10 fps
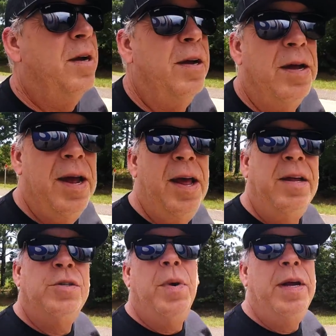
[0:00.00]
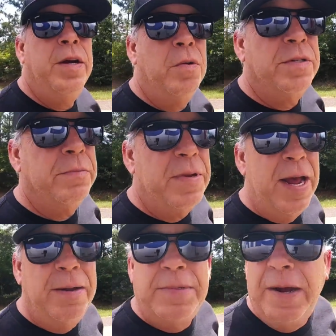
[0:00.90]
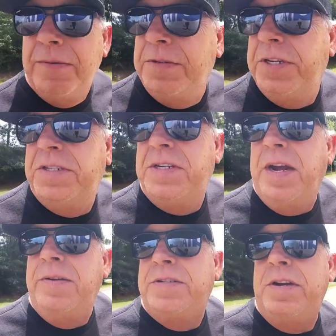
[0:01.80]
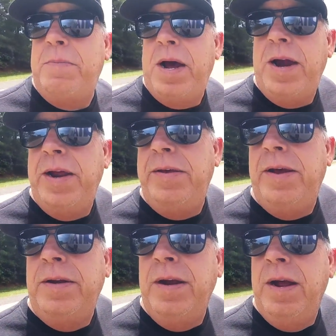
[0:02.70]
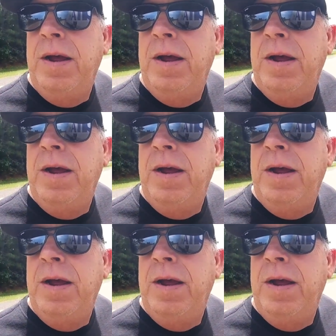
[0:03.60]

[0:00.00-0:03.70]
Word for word: uh, yeah, that's the way it goes sometimes. I was just telling somebody that